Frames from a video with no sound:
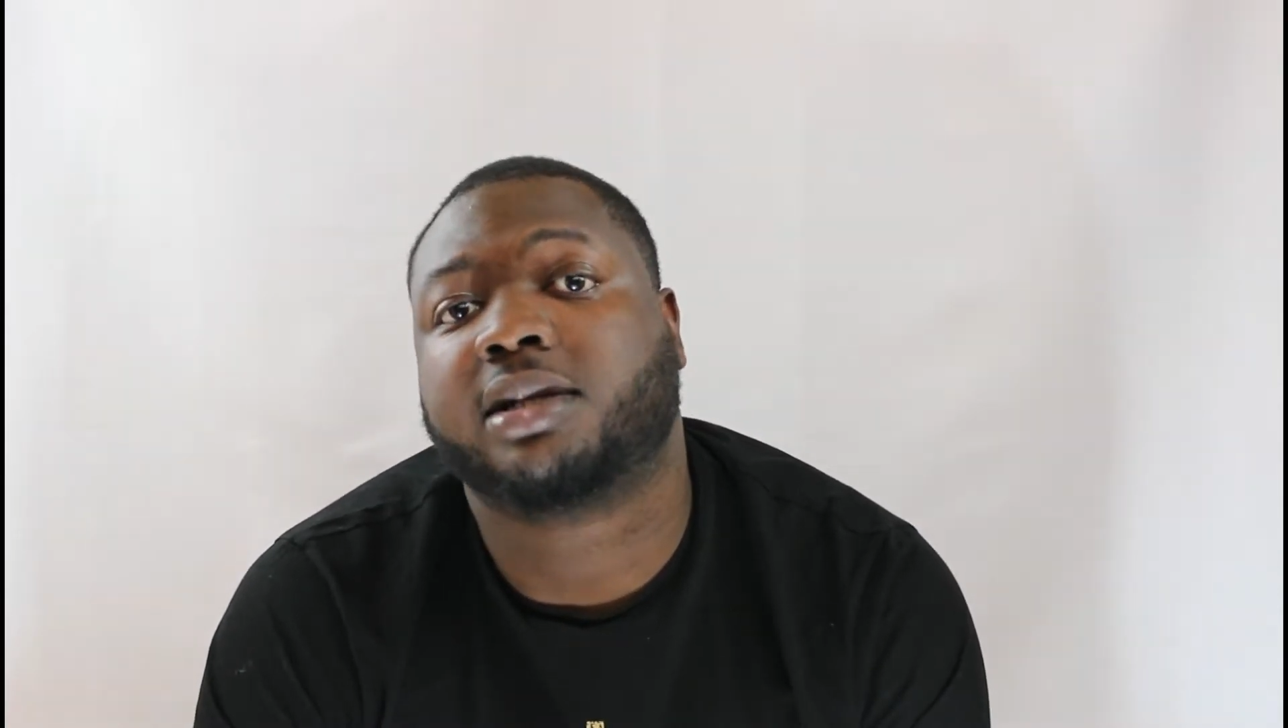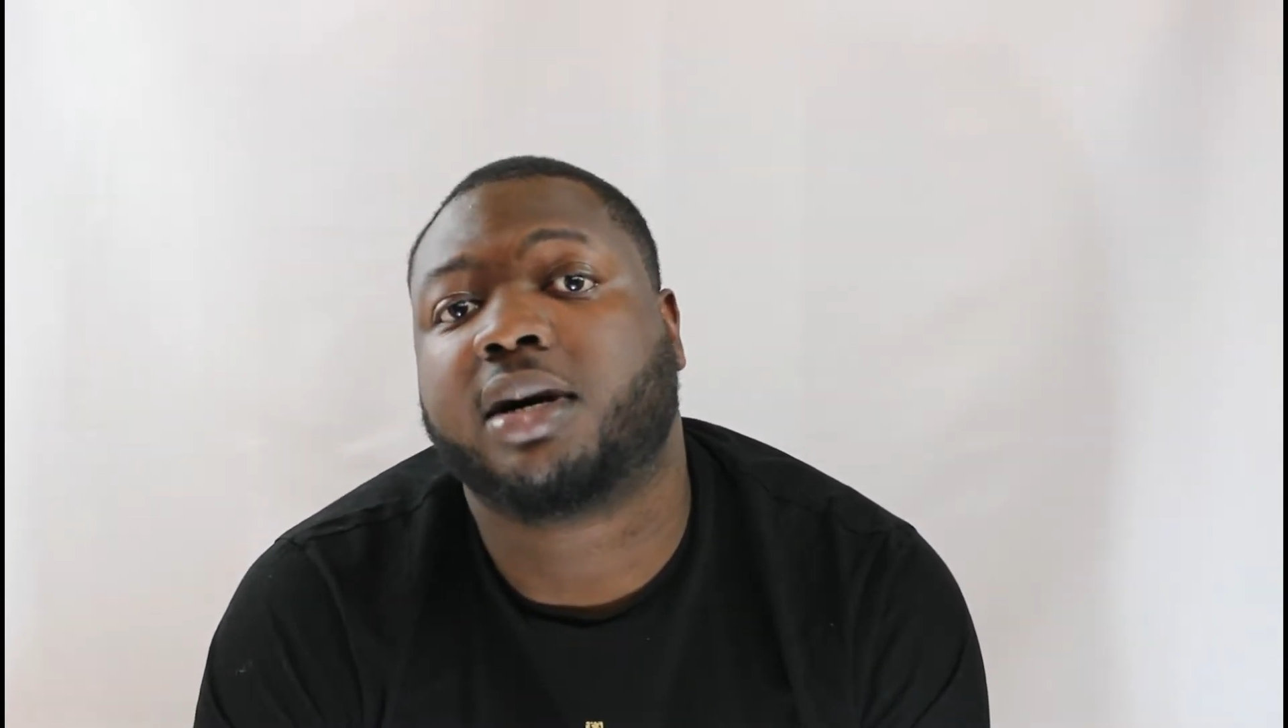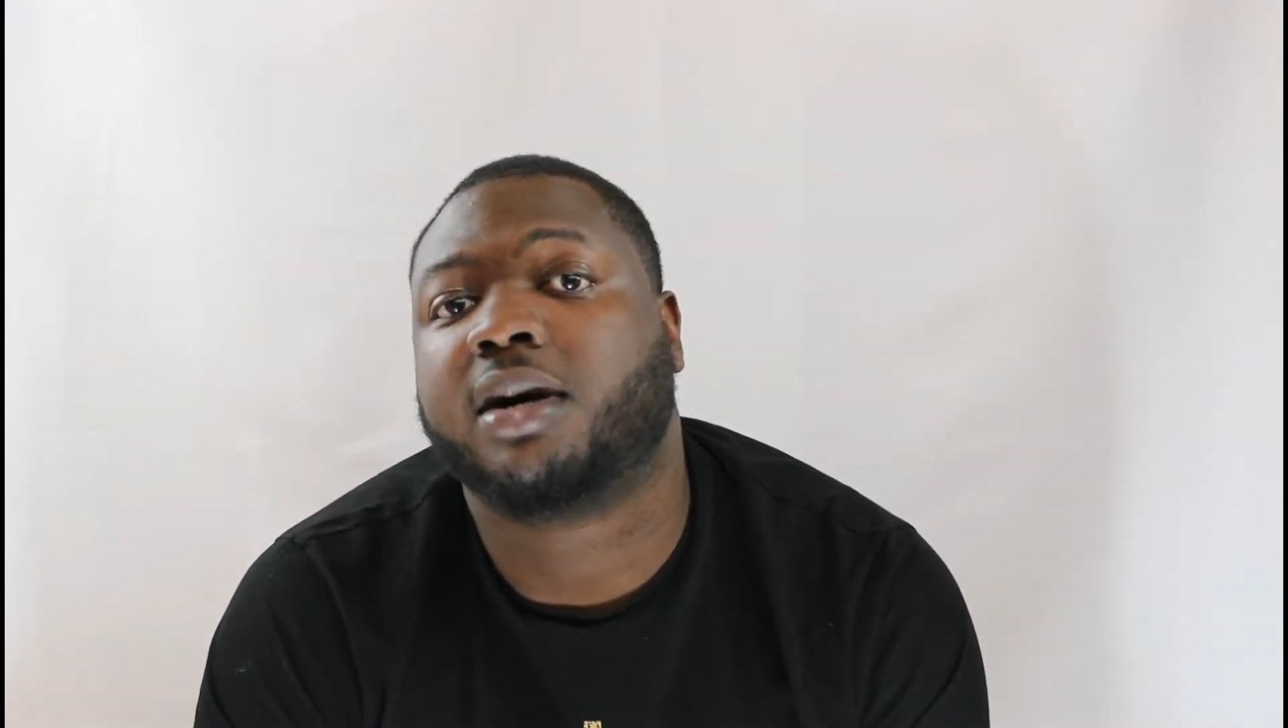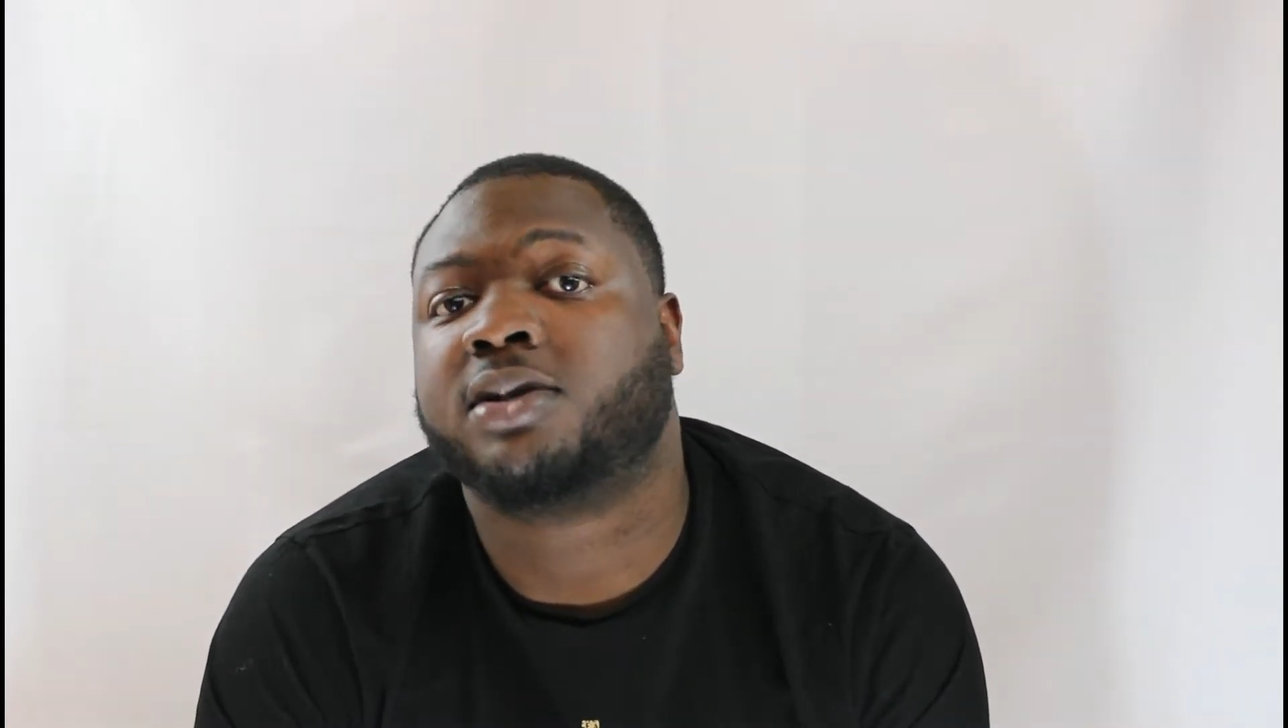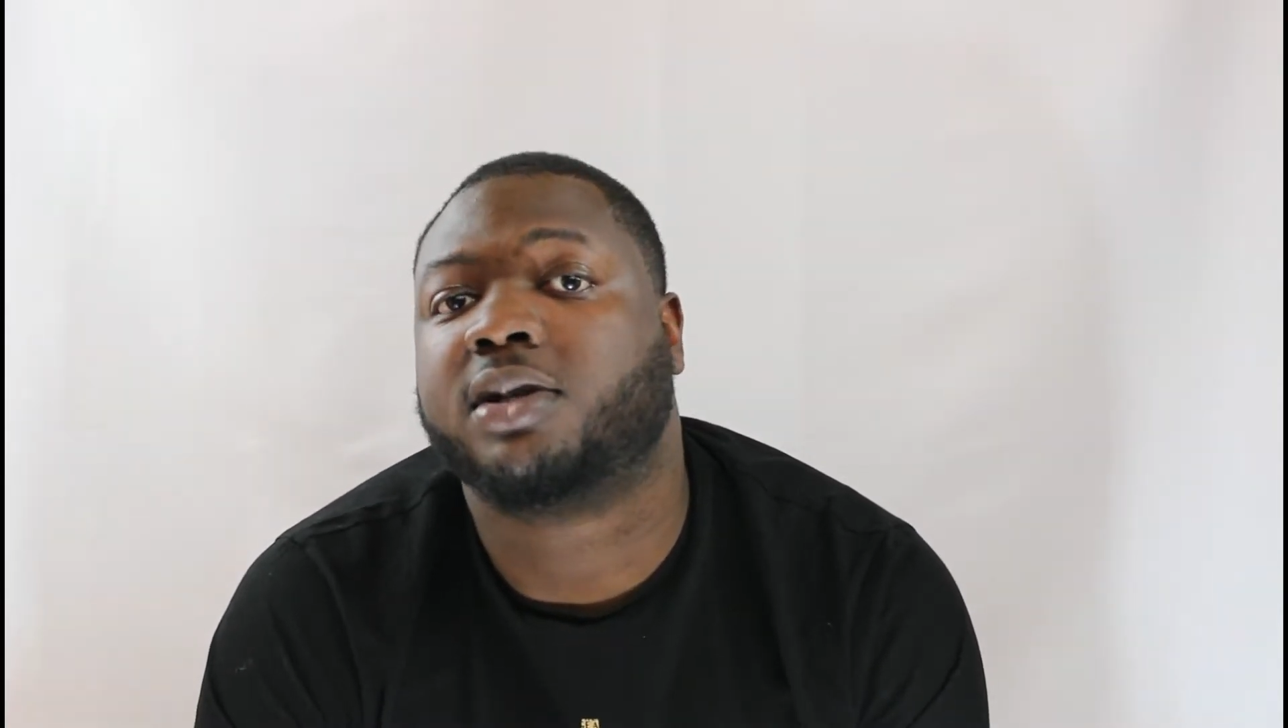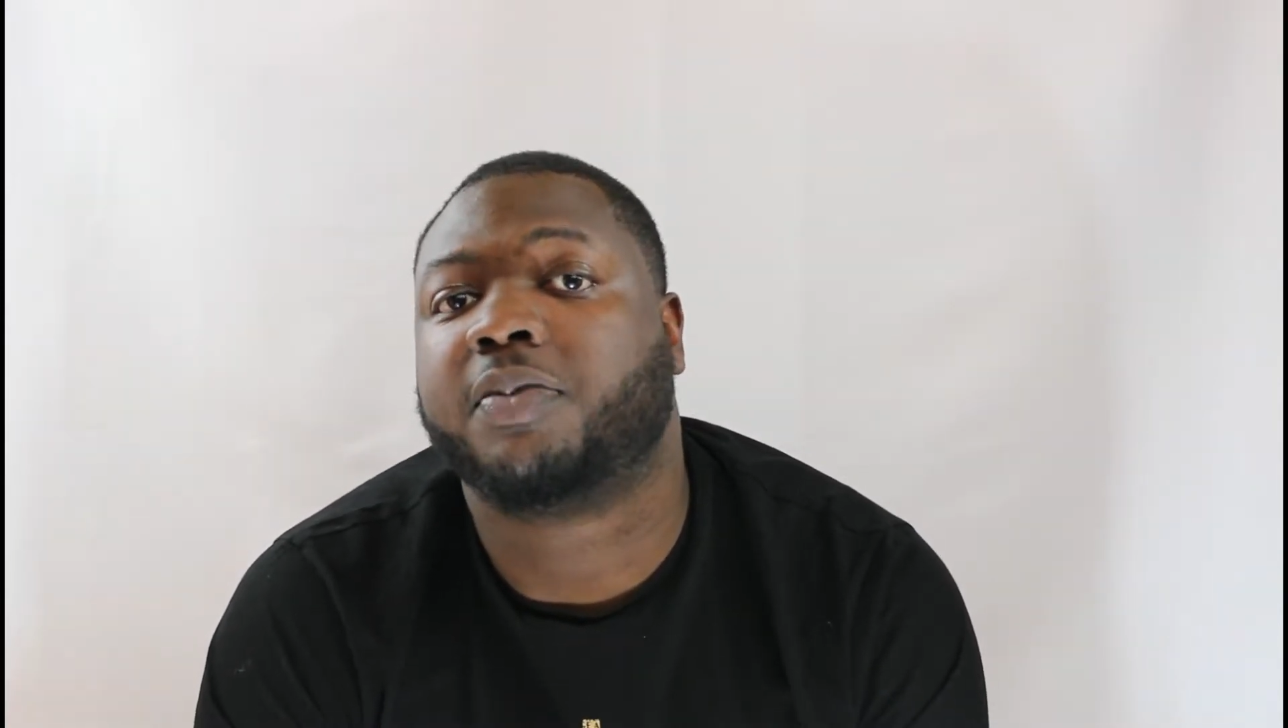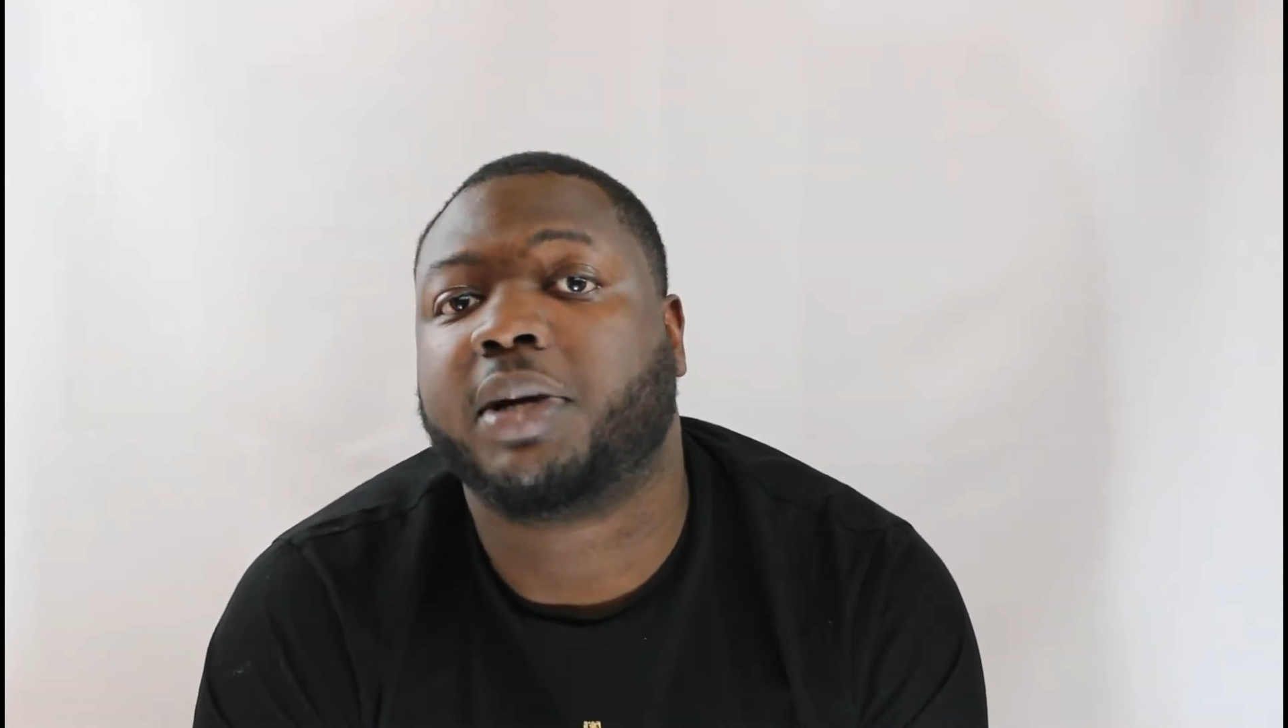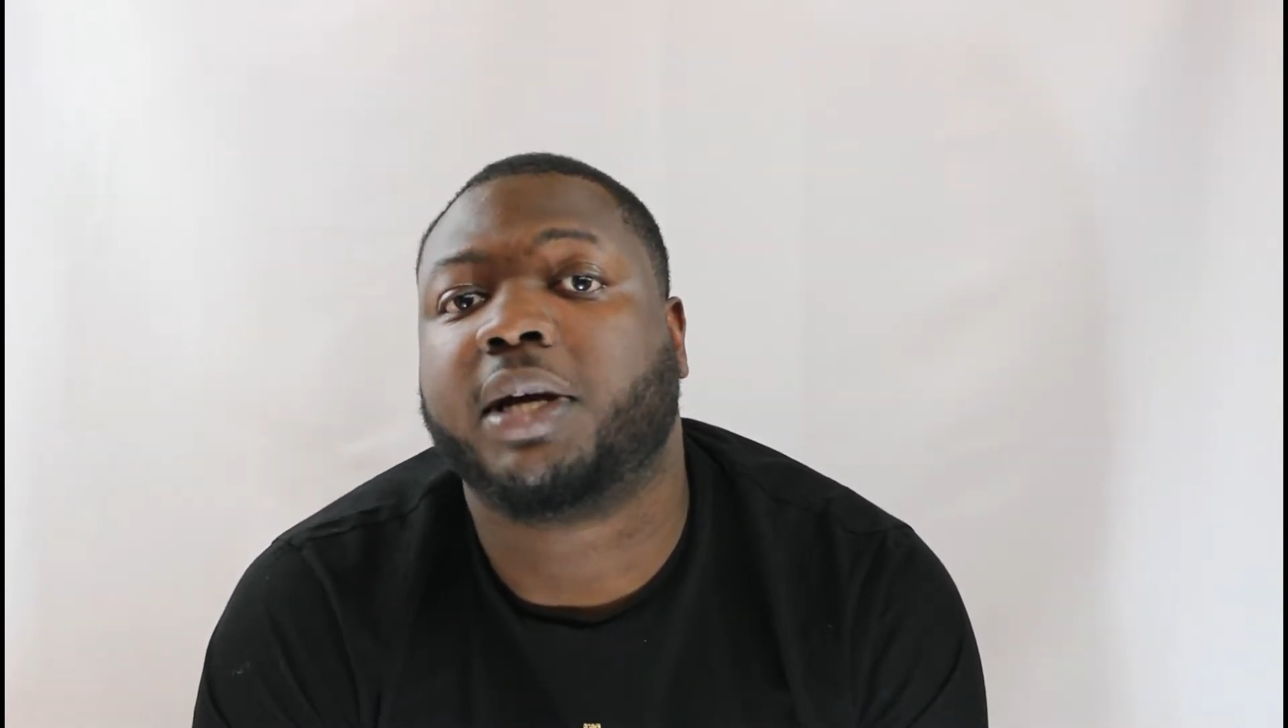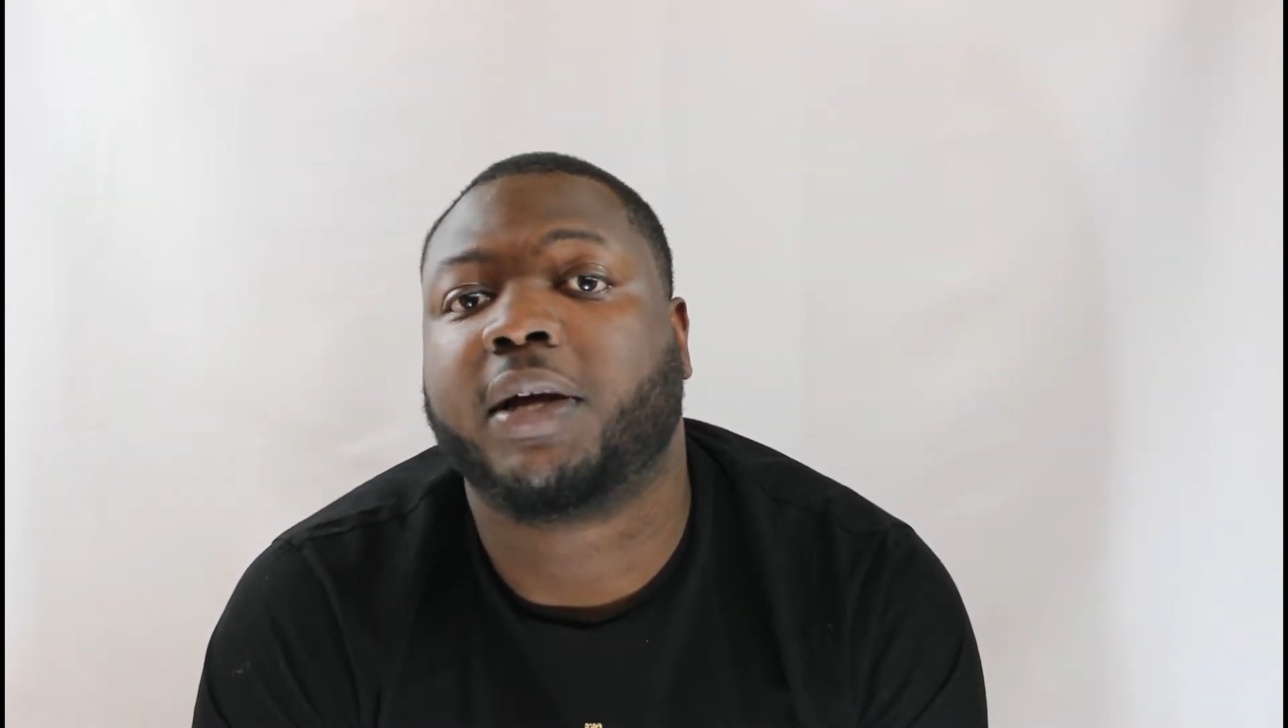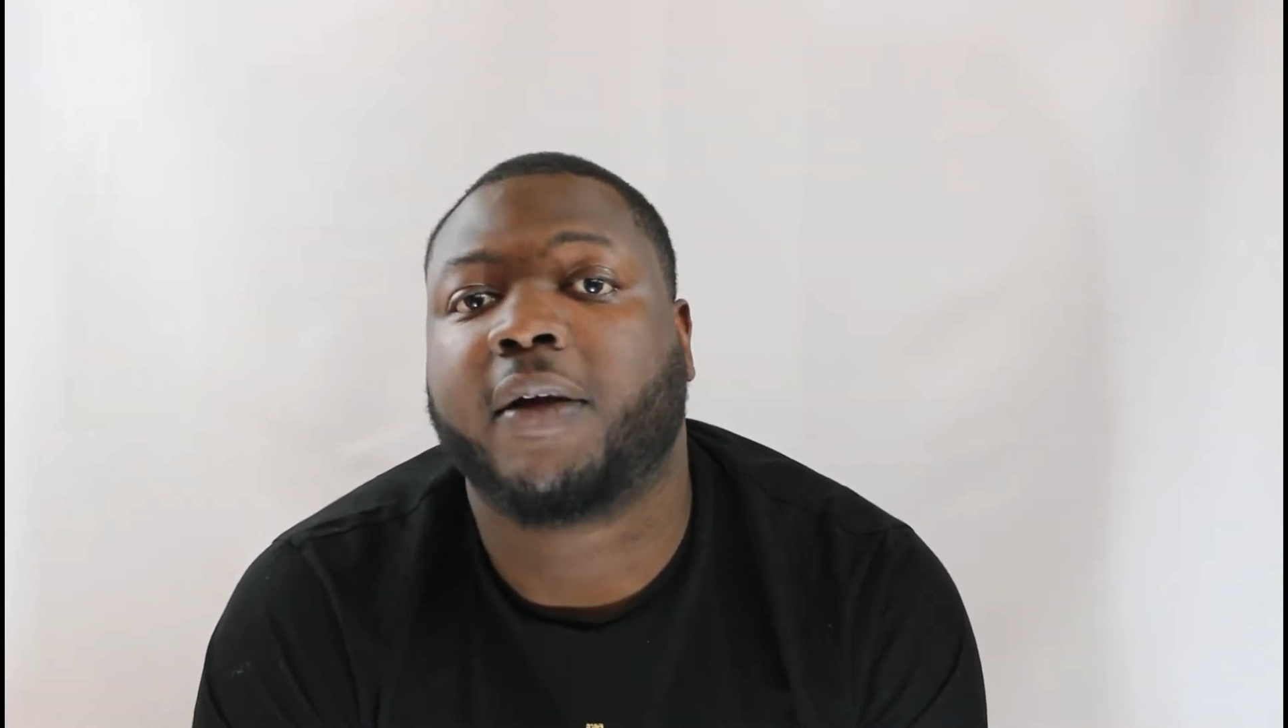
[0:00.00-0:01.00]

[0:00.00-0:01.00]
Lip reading: called you to be.